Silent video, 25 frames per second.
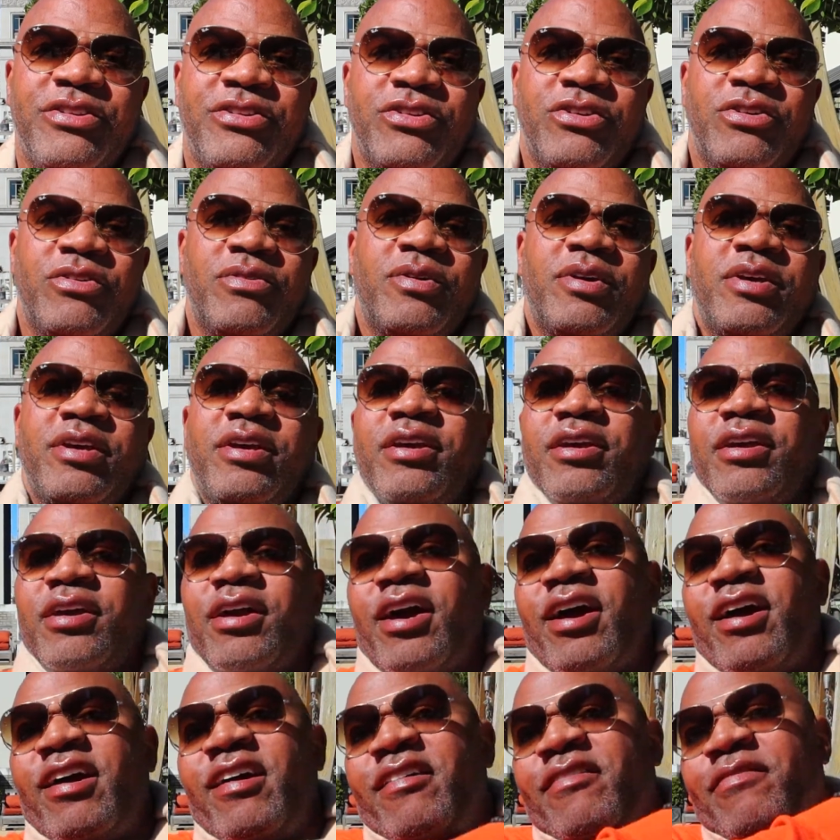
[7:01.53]
doing?
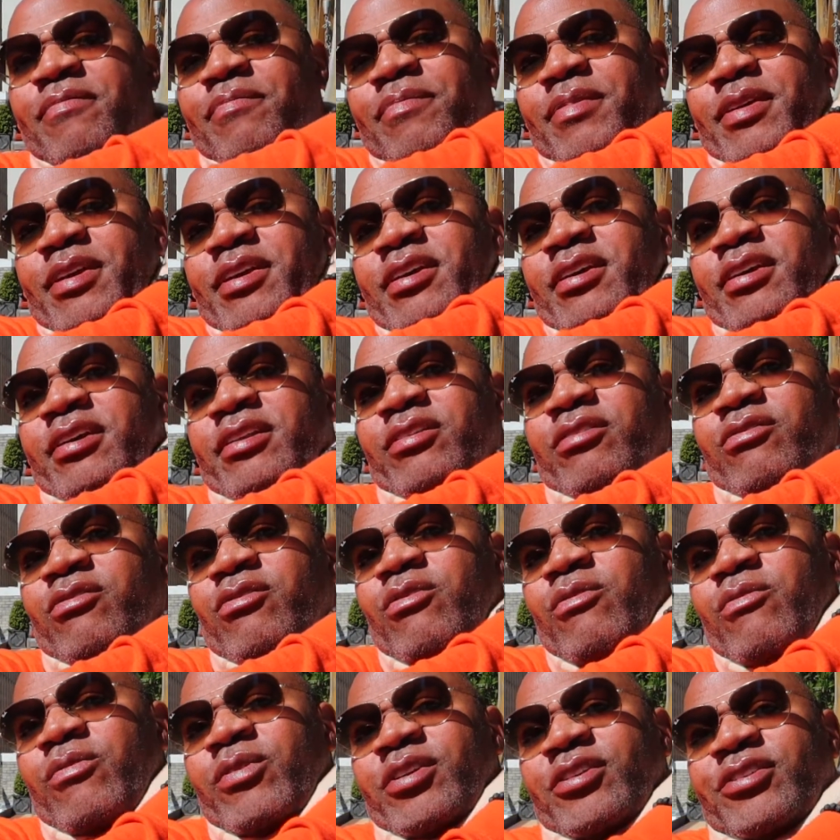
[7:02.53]
I've been
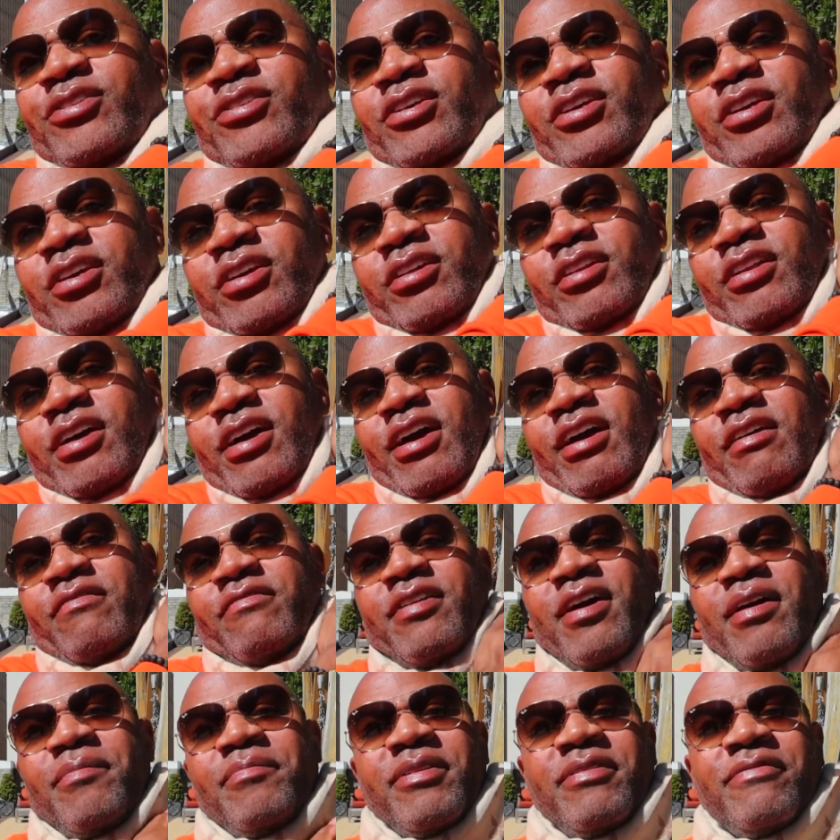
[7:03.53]
quarantined. I have
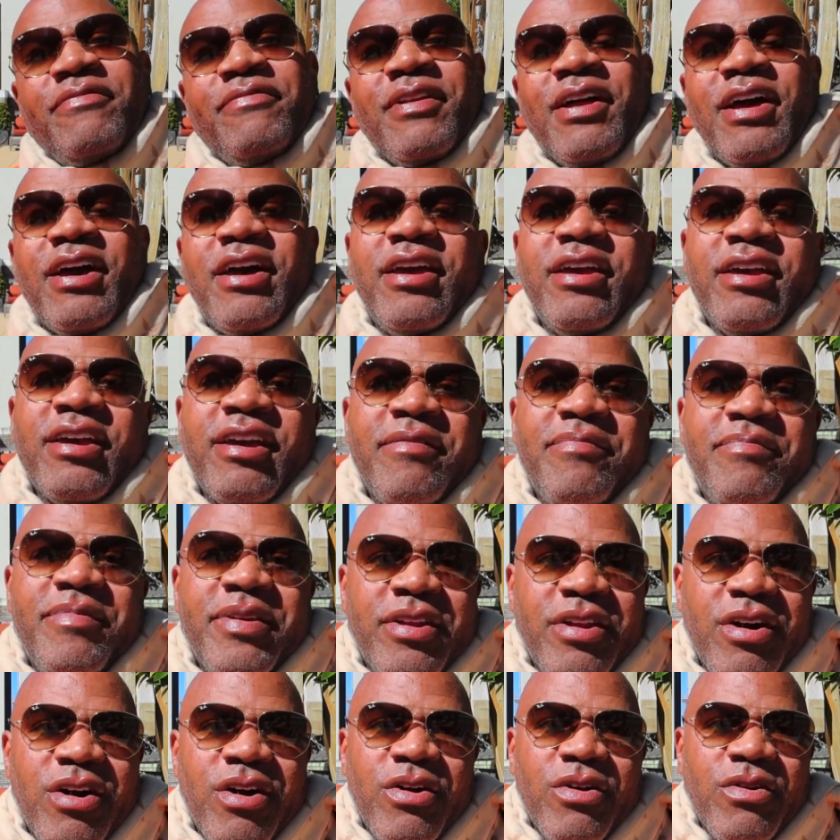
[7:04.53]
not been flying. I've
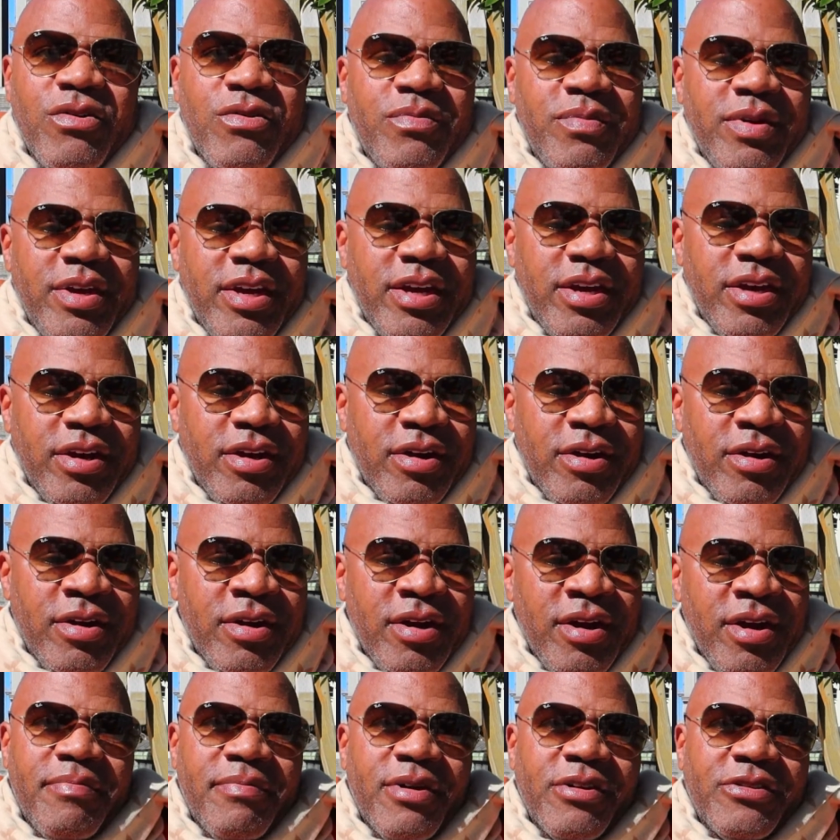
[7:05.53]
been home here
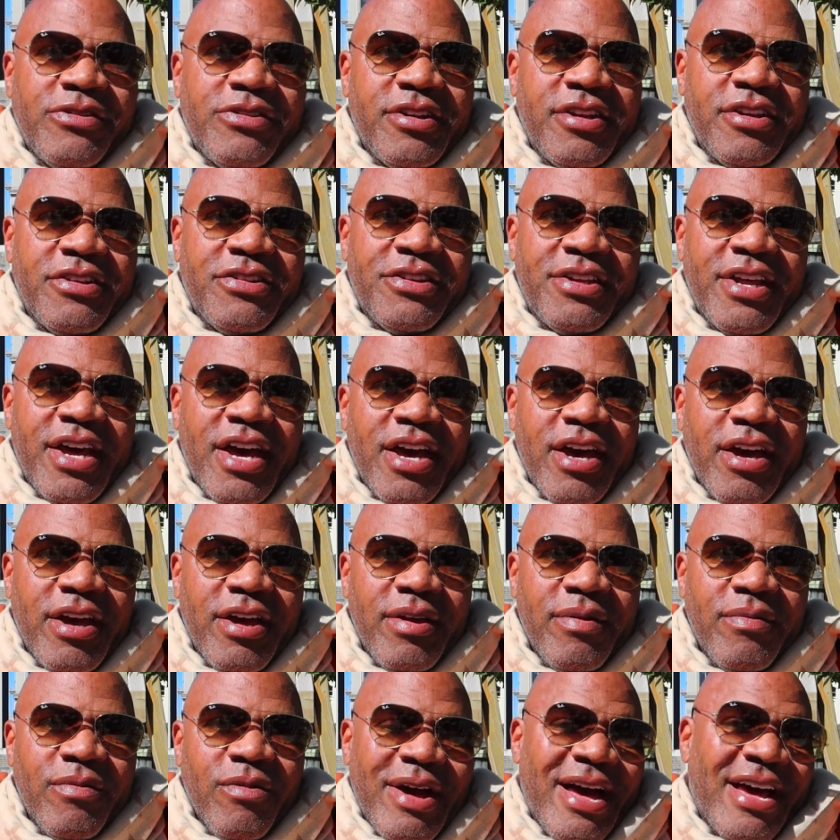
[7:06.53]
most of this
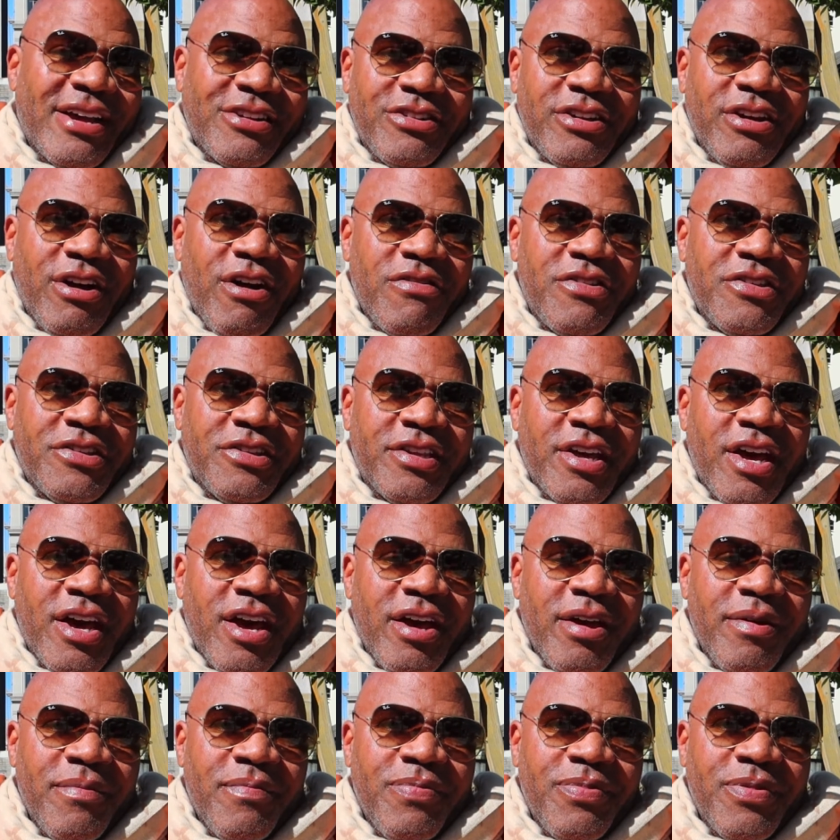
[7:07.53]
time. Well, actually all this
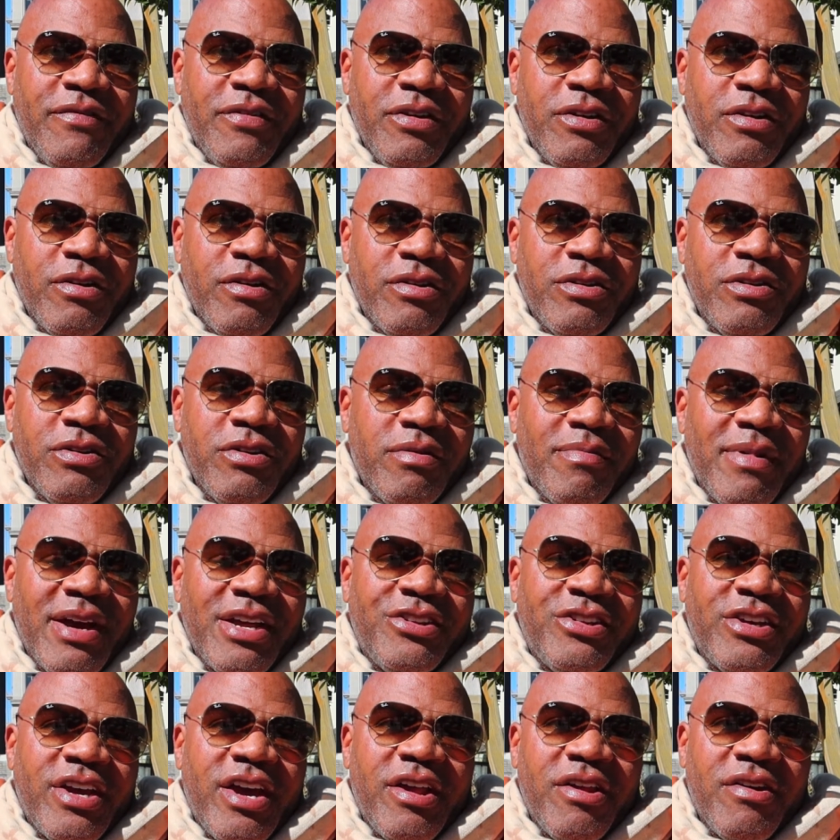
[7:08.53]
time. If you're new to my
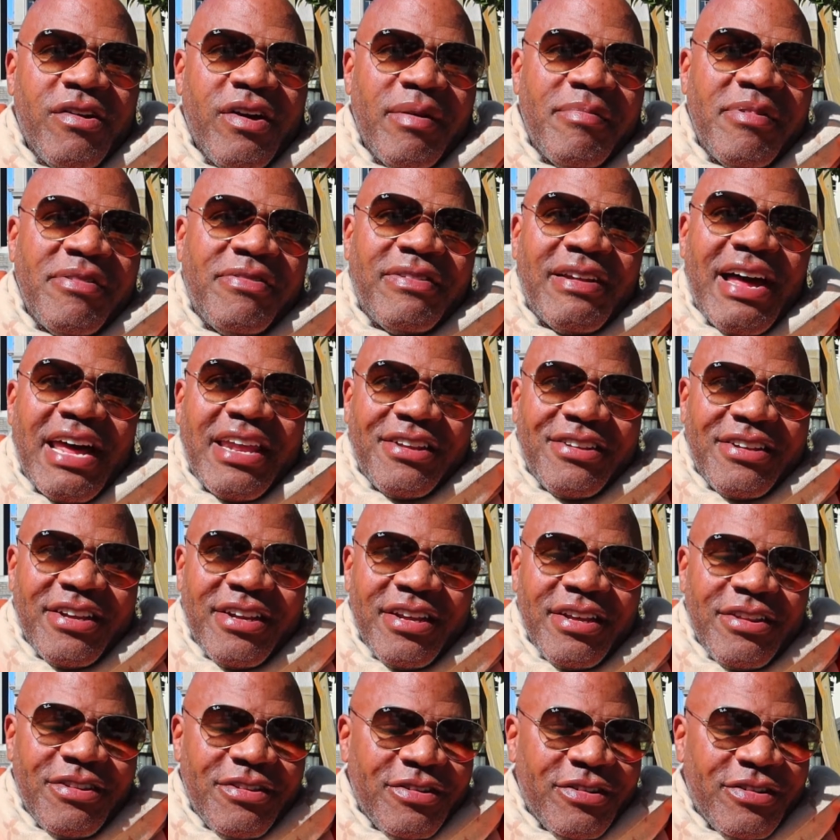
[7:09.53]
channel, I'm a flight attendant.